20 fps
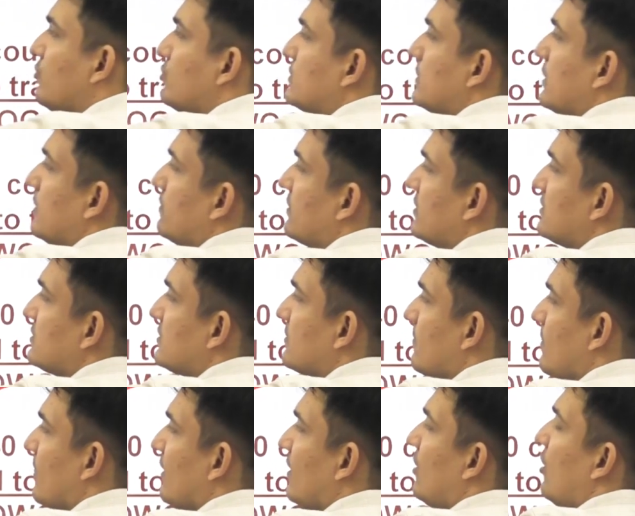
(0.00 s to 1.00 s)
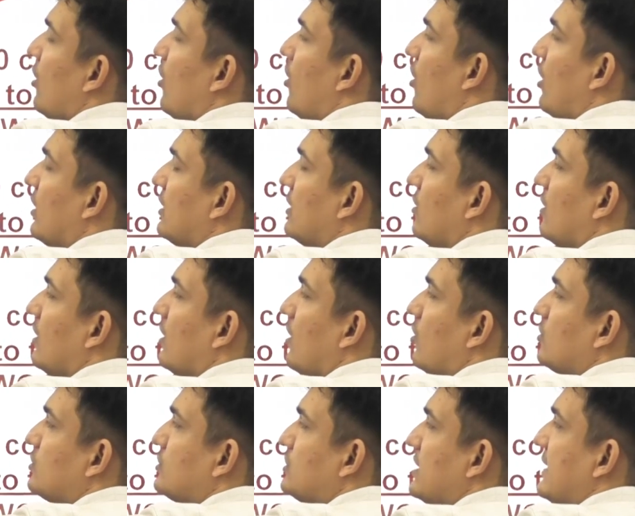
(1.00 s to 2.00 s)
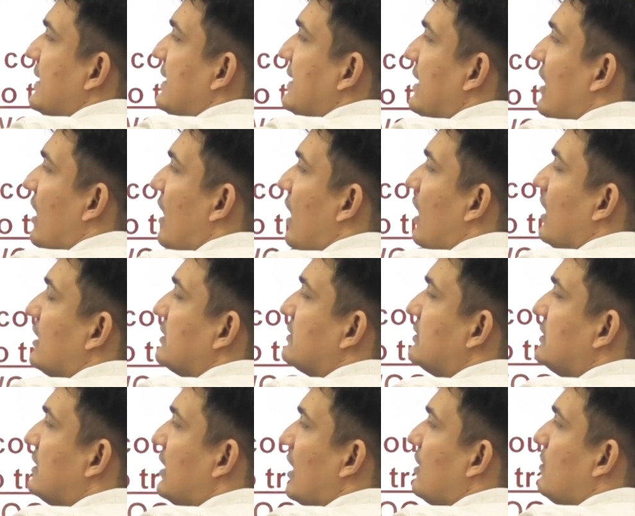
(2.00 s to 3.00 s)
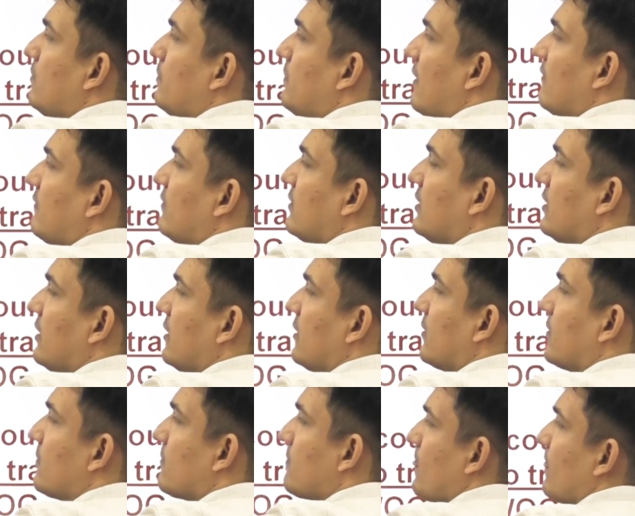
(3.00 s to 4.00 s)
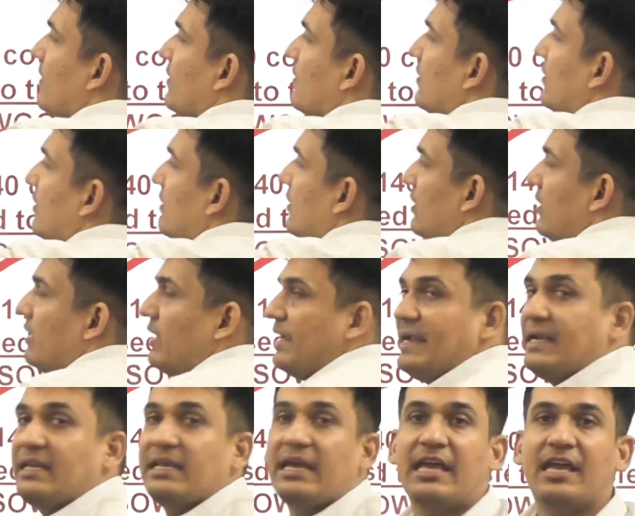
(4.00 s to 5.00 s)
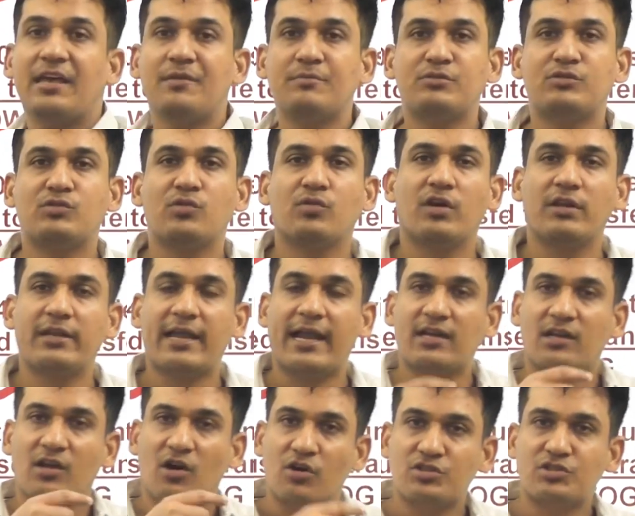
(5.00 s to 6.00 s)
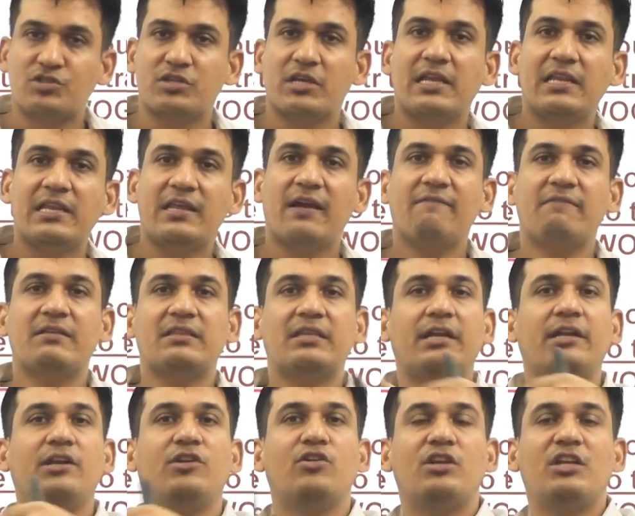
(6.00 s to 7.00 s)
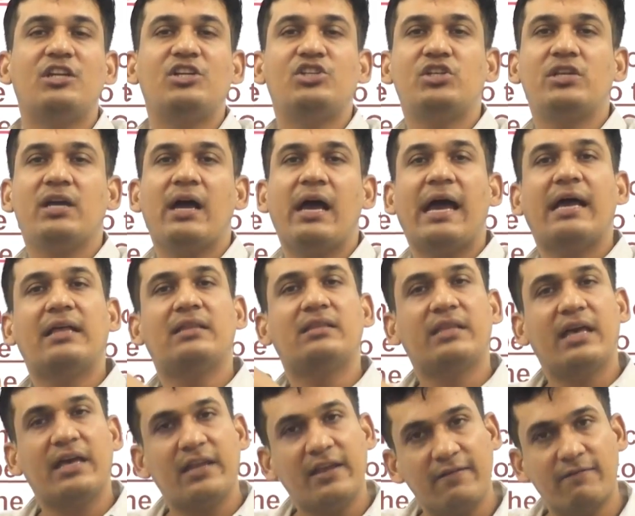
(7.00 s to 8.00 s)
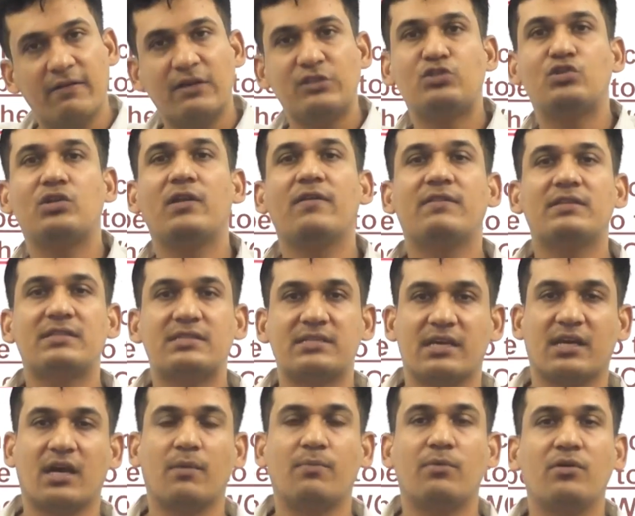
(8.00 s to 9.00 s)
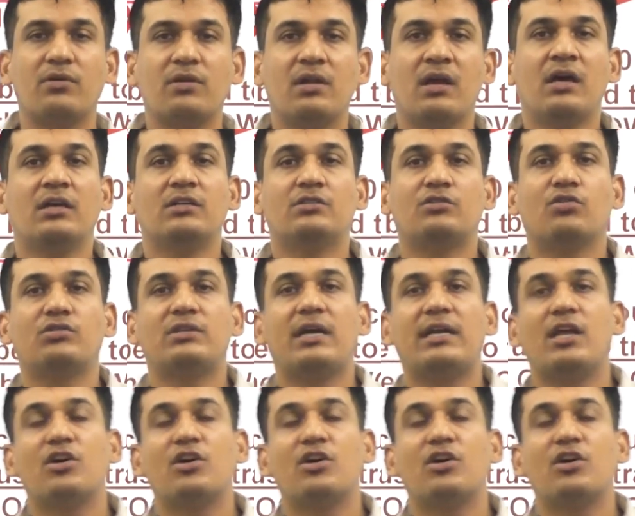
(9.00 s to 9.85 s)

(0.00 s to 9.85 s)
newspapers. Australia ASEAN Power Link. It aims to connect Australia with Indonesia and then eventually with Singapore, so that